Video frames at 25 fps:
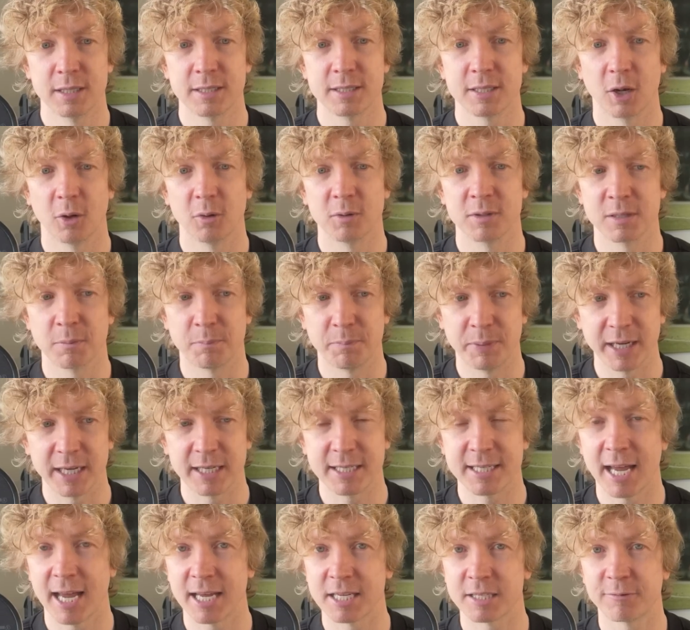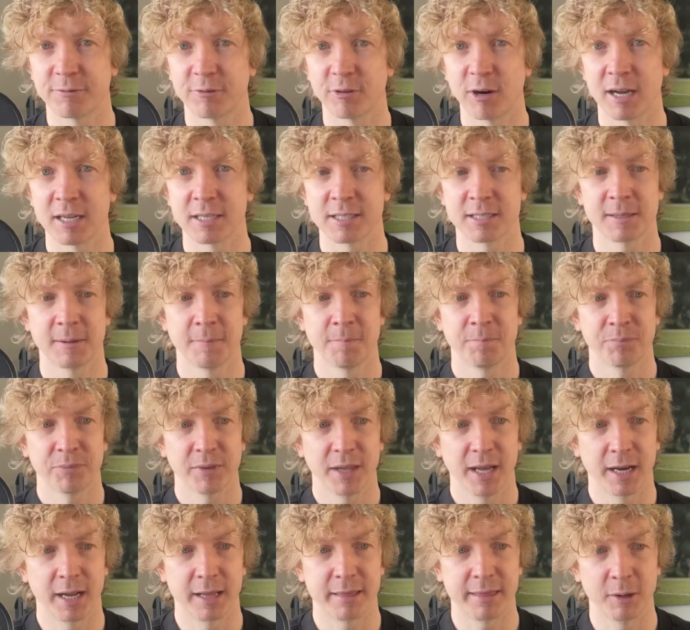So it was a big test for us,
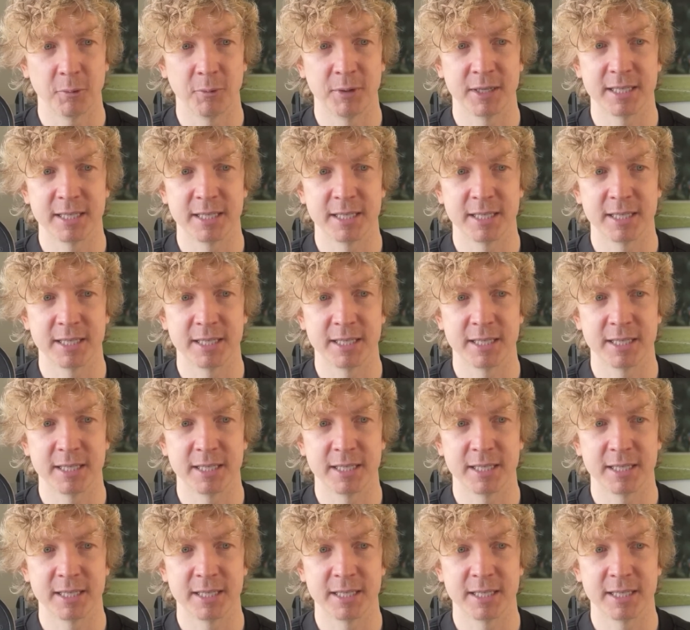and I think